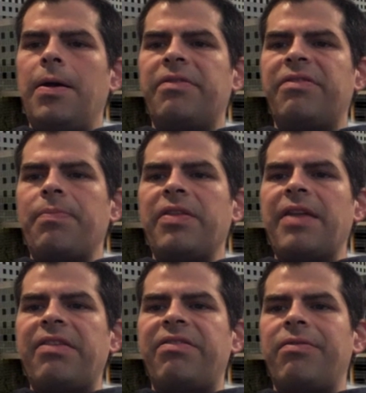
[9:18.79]
something
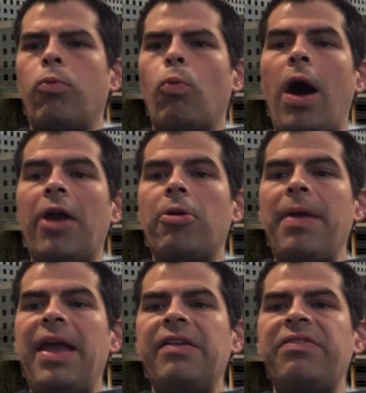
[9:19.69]
that's
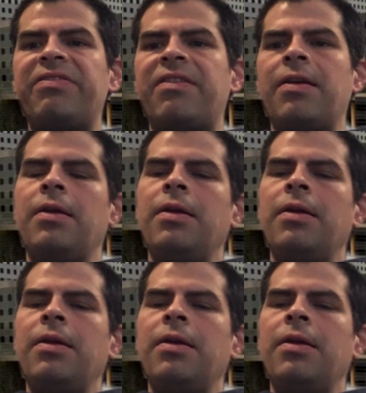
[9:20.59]
water-based,